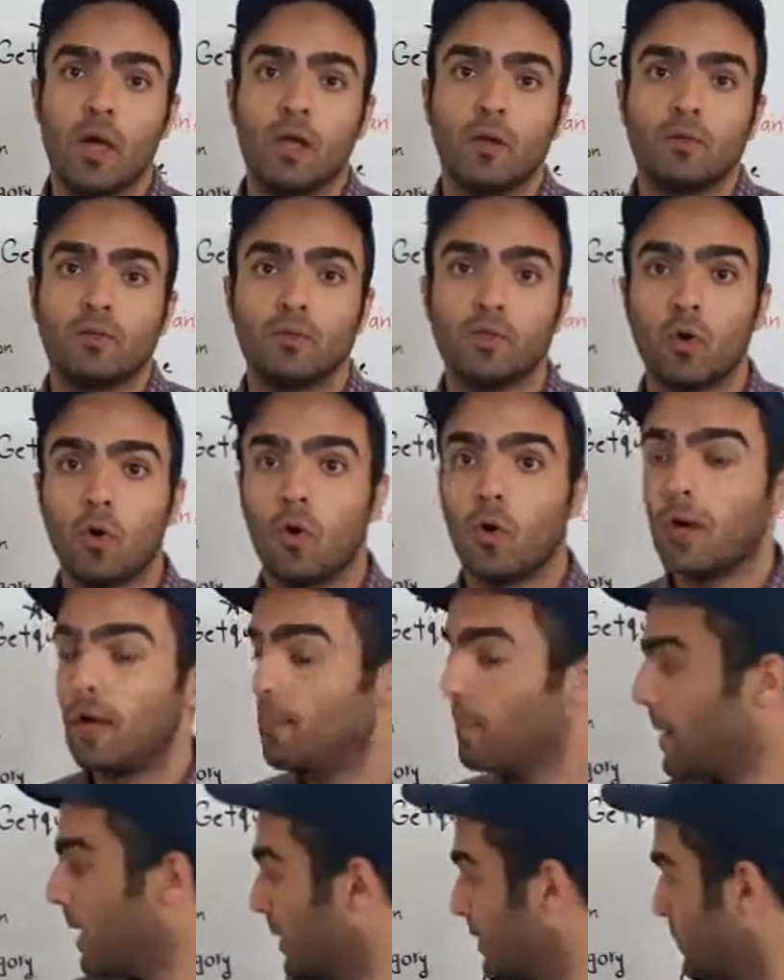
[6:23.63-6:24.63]
So
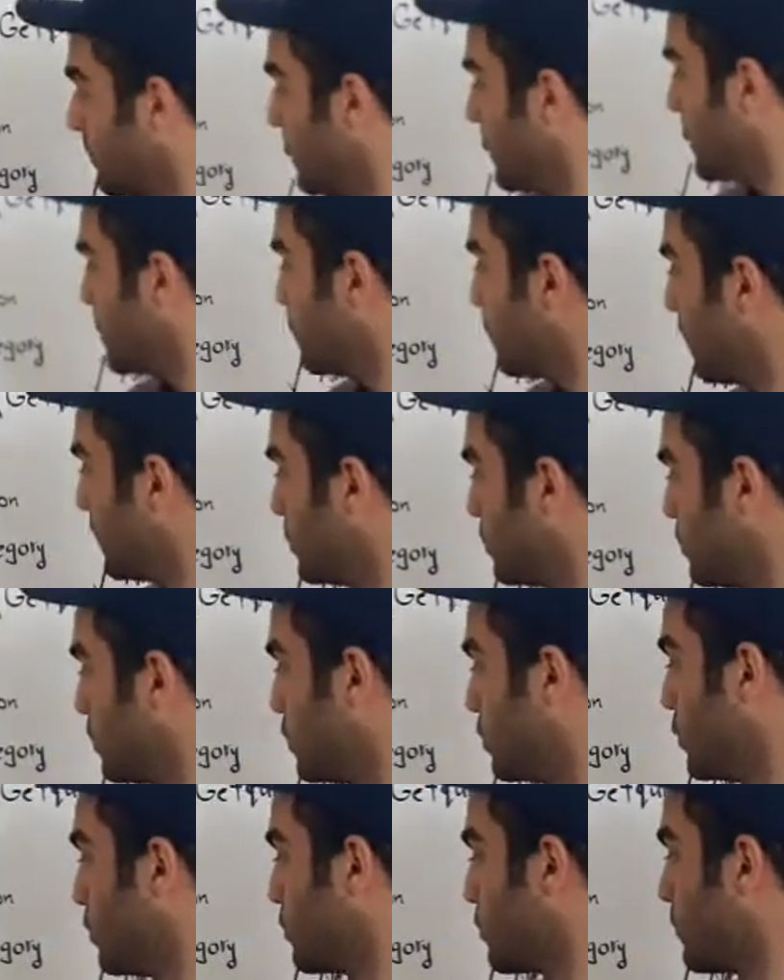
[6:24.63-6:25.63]
upon which one to
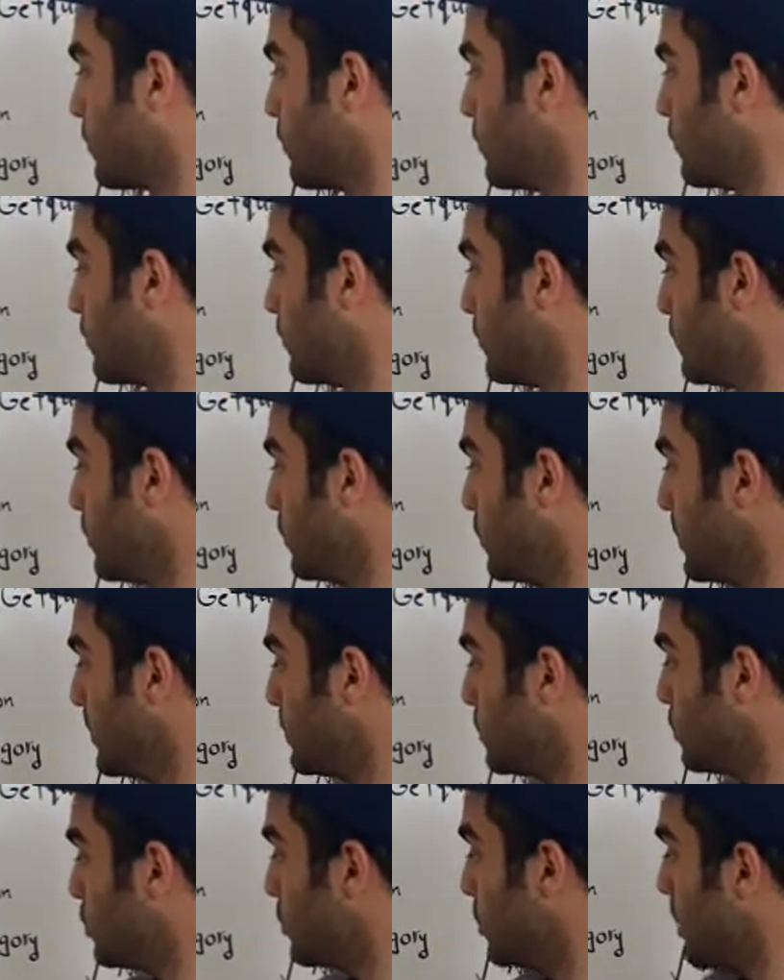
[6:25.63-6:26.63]
choose, you
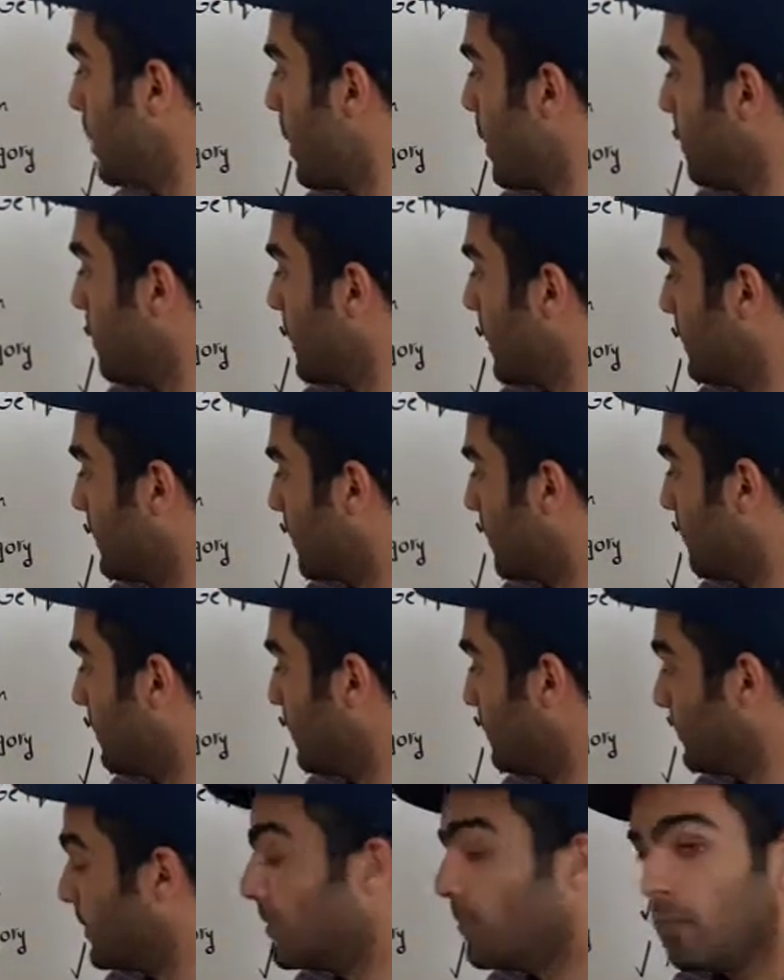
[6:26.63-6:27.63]
need to pick the
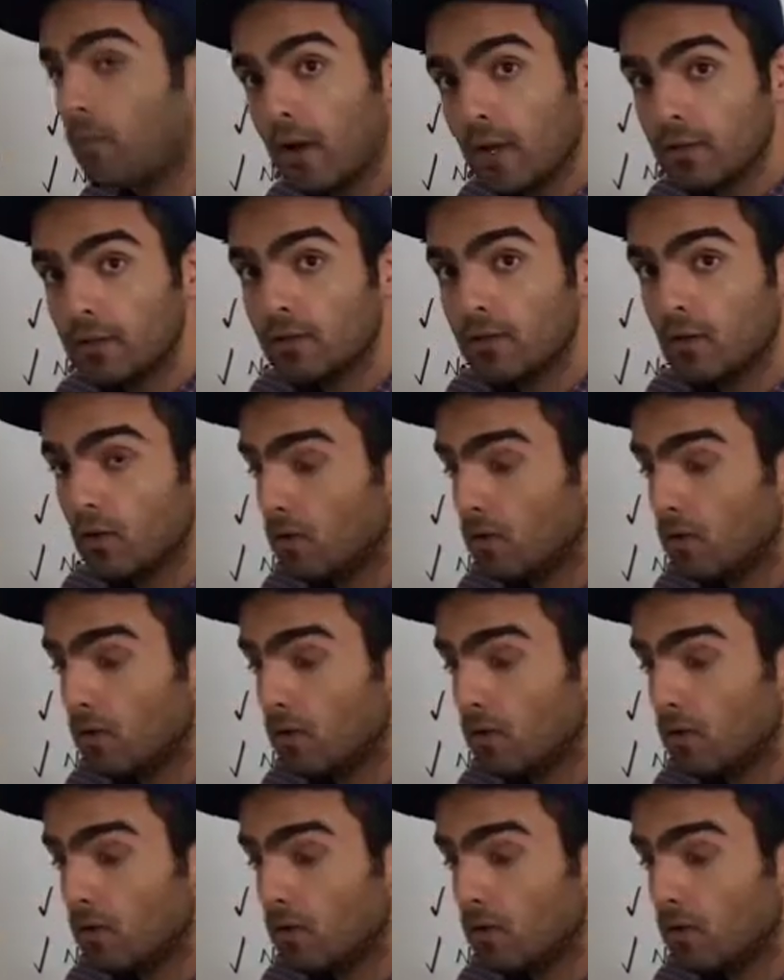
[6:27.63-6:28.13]
15 one